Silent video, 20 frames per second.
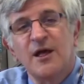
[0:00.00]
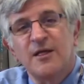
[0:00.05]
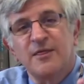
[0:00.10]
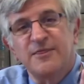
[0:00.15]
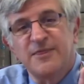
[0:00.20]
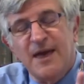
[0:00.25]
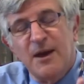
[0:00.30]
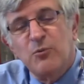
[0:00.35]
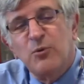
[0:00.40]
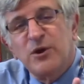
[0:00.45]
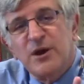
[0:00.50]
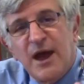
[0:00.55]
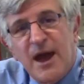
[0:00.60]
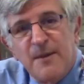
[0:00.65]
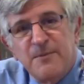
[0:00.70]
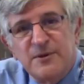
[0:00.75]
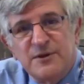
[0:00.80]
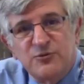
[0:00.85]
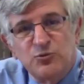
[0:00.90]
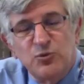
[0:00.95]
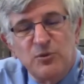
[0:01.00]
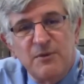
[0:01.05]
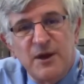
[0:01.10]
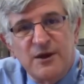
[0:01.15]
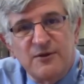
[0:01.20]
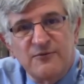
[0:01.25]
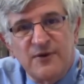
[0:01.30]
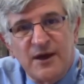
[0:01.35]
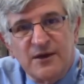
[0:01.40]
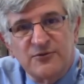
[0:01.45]
Then what happened is we
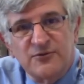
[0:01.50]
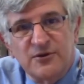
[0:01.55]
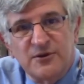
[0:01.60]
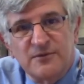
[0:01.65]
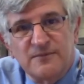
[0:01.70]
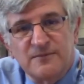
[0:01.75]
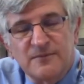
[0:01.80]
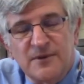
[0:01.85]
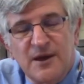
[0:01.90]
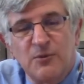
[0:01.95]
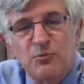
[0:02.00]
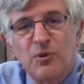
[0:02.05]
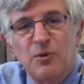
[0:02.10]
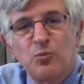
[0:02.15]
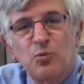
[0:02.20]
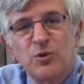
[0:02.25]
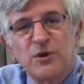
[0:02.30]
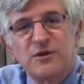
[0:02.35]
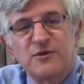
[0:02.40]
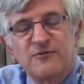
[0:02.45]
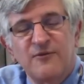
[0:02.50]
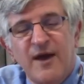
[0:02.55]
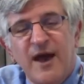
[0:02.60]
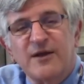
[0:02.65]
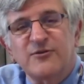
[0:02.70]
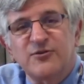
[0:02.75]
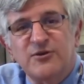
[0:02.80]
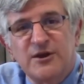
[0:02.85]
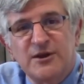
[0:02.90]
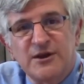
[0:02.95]
made a vaccine. And when, with the
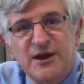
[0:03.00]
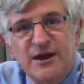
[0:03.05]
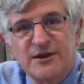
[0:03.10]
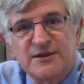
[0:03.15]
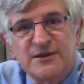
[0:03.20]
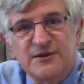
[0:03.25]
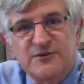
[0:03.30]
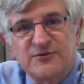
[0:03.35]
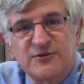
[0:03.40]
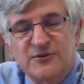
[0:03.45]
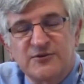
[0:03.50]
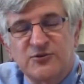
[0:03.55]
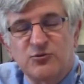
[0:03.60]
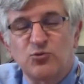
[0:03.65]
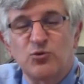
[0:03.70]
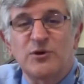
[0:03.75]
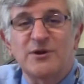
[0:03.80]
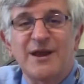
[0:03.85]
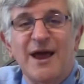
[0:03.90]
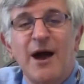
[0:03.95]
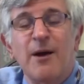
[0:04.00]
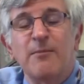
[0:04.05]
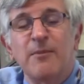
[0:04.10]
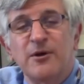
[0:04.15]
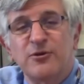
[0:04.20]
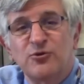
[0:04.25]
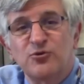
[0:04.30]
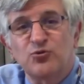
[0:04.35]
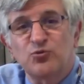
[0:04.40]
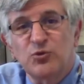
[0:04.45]
vaccine in 1963, now
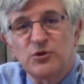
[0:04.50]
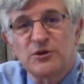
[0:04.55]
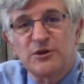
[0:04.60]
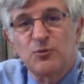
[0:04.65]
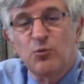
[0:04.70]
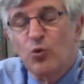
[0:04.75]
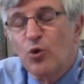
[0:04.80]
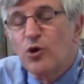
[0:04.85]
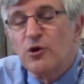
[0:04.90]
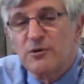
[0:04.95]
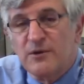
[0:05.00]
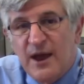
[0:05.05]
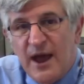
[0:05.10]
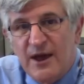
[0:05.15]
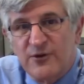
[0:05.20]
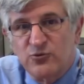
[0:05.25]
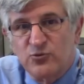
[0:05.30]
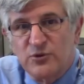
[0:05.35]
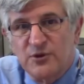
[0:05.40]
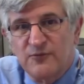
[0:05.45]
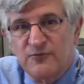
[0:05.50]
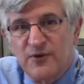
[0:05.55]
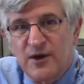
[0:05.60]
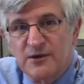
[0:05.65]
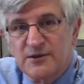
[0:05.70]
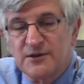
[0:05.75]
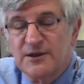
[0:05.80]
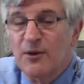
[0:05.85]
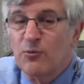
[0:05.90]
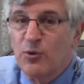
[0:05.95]
mothers really weren't naturally
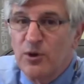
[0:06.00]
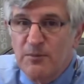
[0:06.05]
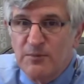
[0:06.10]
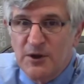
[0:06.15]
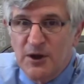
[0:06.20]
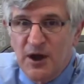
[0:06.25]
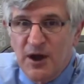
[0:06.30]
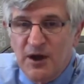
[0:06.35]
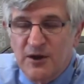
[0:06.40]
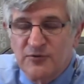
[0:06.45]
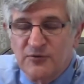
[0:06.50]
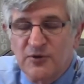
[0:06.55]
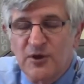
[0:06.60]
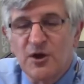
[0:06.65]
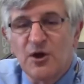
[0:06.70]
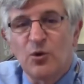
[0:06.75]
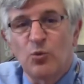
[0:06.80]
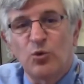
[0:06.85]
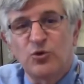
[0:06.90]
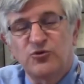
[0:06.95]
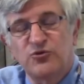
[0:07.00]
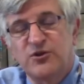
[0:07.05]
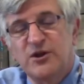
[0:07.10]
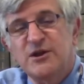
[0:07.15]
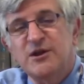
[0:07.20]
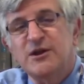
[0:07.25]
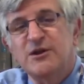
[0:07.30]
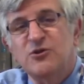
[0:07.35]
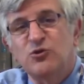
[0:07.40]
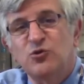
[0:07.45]
infected. They were immunized, which
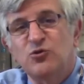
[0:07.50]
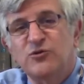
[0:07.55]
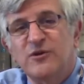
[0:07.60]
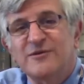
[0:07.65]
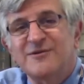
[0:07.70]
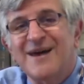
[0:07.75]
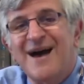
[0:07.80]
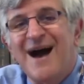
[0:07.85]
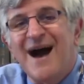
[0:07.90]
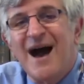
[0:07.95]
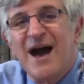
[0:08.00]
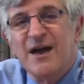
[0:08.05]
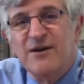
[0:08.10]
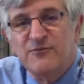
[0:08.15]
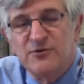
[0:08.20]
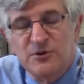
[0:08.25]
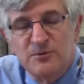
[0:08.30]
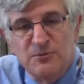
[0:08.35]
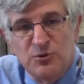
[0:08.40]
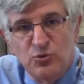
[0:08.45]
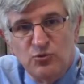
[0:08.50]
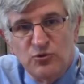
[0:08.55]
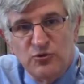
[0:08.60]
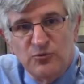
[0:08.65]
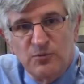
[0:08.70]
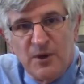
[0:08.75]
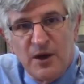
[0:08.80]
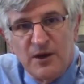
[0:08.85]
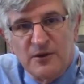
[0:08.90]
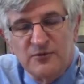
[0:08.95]
didn't induce as high of an immune
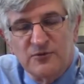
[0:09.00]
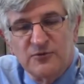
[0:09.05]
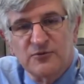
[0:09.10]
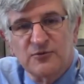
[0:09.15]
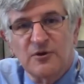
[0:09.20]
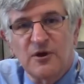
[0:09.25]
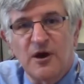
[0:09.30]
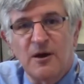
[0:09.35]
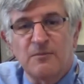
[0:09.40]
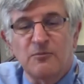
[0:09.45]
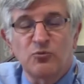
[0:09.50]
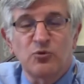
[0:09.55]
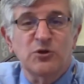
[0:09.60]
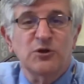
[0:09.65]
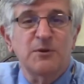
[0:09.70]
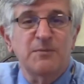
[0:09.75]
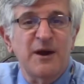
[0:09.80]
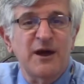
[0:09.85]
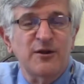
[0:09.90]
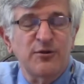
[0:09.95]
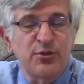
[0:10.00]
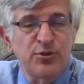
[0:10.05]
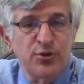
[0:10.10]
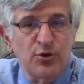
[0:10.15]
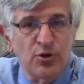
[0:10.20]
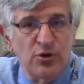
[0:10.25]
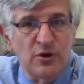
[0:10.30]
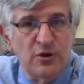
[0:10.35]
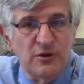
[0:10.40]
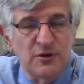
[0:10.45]
response, um, really about a
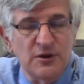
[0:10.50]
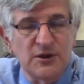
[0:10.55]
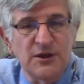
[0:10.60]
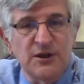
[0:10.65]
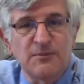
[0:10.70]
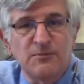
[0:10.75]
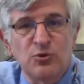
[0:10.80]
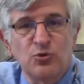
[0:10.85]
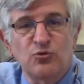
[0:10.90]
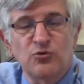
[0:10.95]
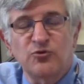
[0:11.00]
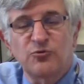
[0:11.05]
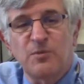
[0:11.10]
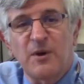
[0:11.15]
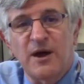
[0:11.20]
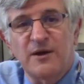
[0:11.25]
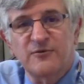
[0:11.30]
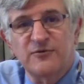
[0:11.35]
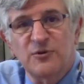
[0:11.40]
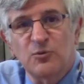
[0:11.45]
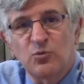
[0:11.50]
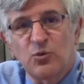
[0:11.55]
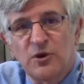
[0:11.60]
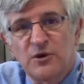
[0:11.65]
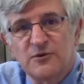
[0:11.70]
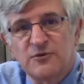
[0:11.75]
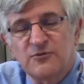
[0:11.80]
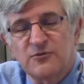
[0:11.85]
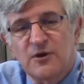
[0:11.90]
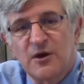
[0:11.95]
third the immune response that
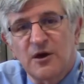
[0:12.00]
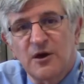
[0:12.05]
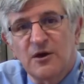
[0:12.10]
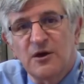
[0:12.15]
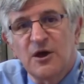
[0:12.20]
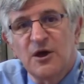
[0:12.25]
was uh,